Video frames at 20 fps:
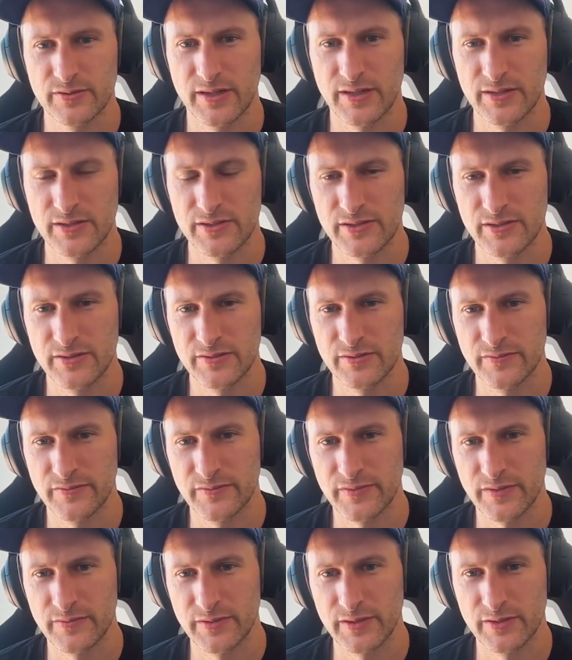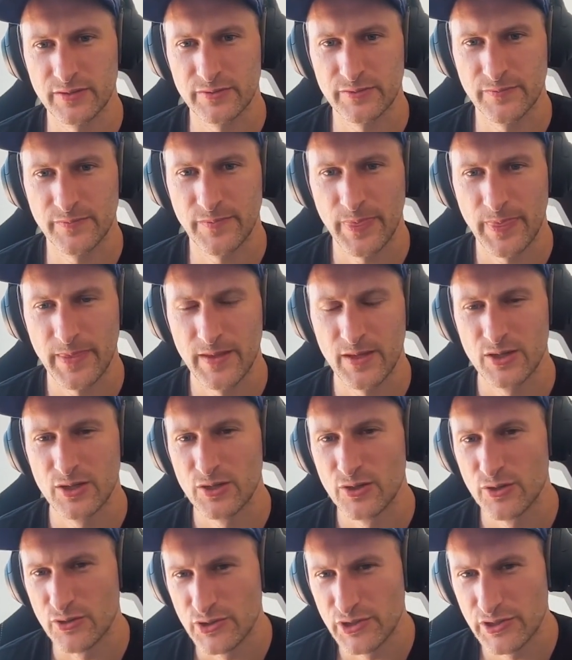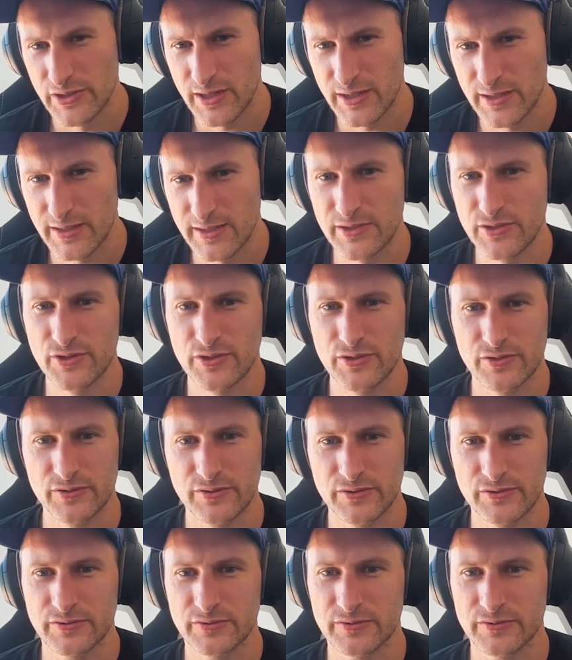idea of having a general ledger